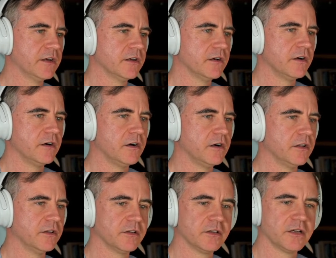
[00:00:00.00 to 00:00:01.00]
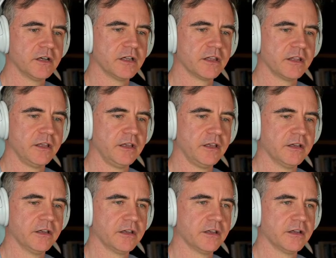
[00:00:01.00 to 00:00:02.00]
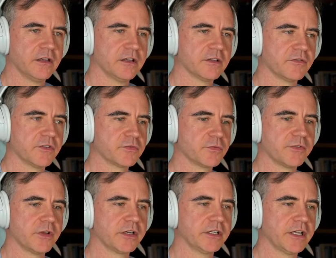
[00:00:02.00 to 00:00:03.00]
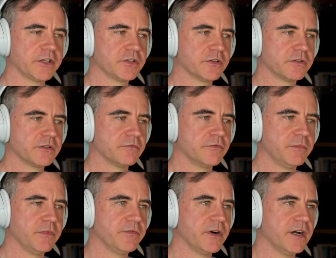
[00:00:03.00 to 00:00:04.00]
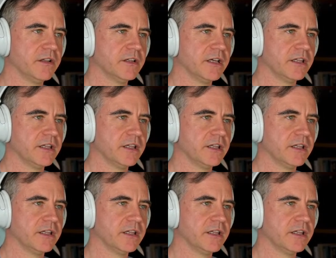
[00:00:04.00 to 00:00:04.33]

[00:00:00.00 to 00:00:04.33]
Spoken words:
on the Swift architecture README file, and this